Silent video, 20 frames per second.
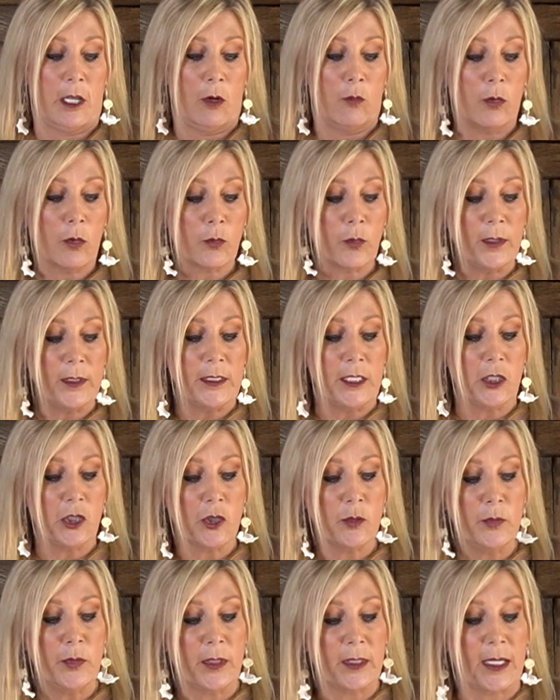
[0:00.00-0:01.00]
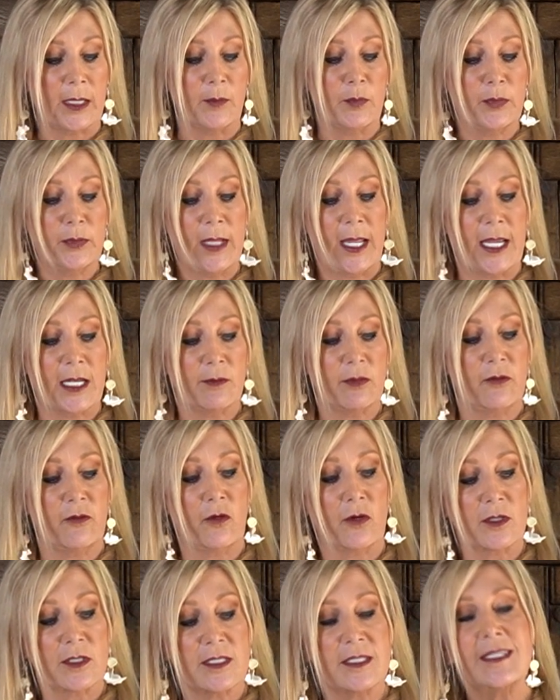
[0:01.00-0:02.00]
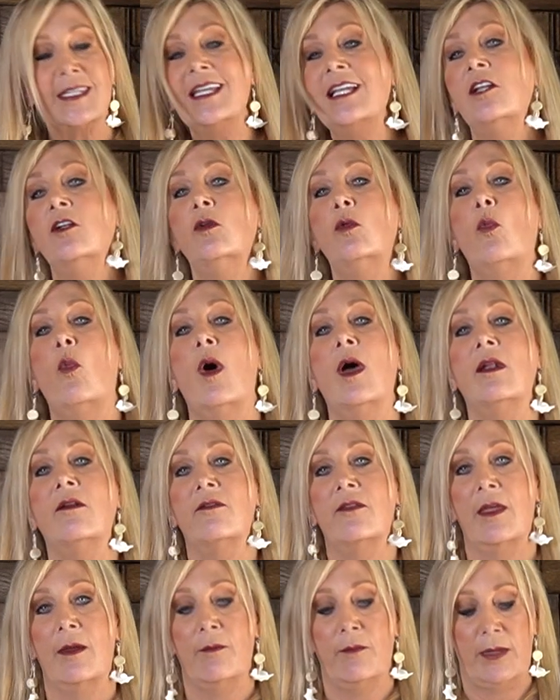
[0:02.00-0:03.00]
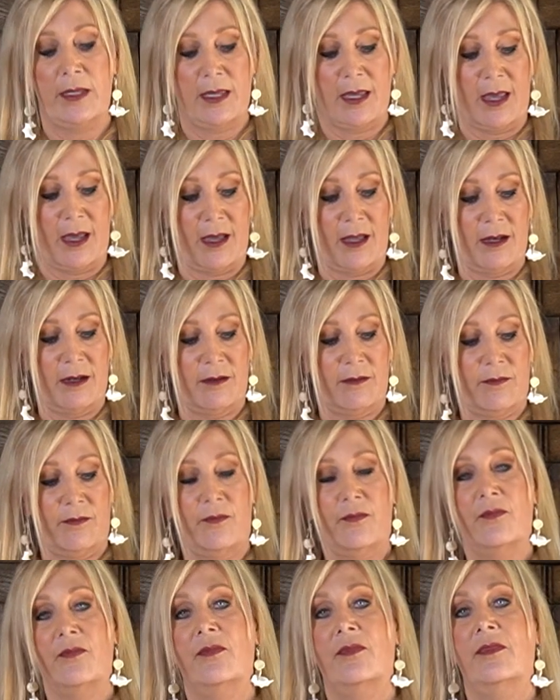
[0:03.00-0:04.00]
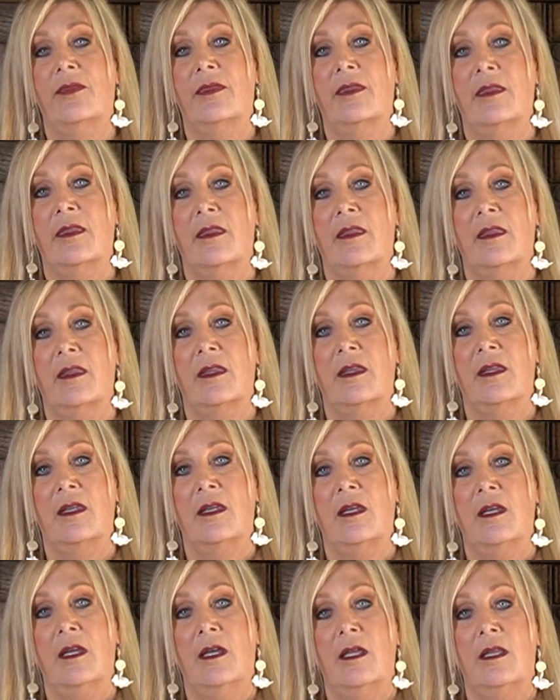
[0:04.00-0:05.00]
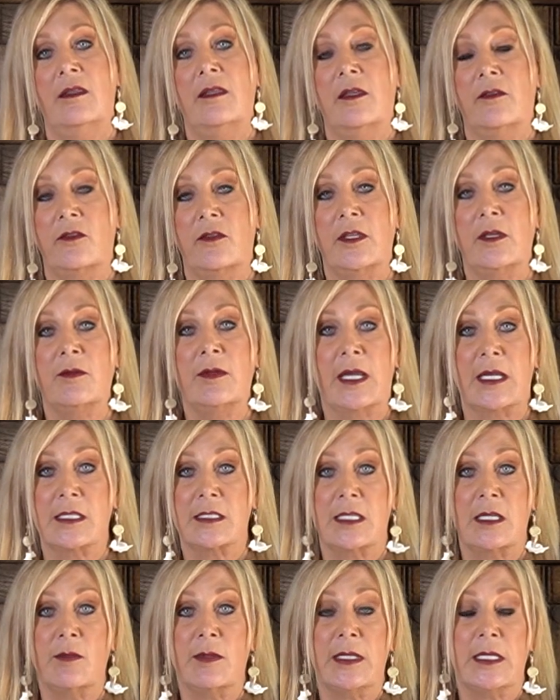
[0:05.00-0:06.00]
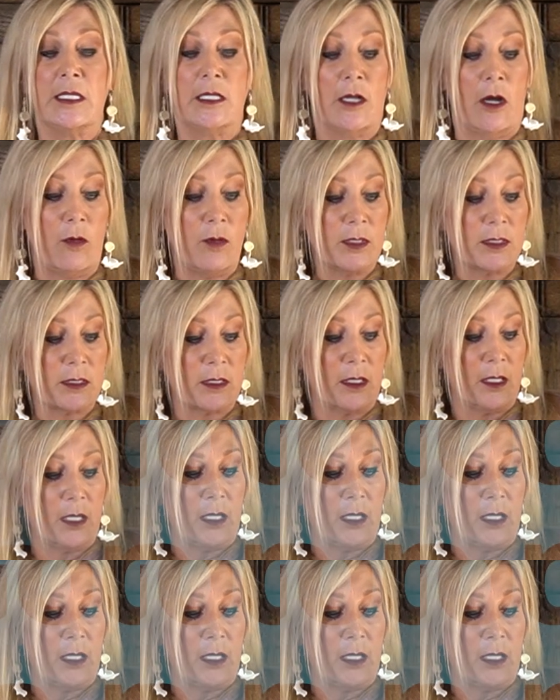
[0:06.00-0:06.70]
were written in your book and planned before a single one of them began. The other thing, next thing we need to know is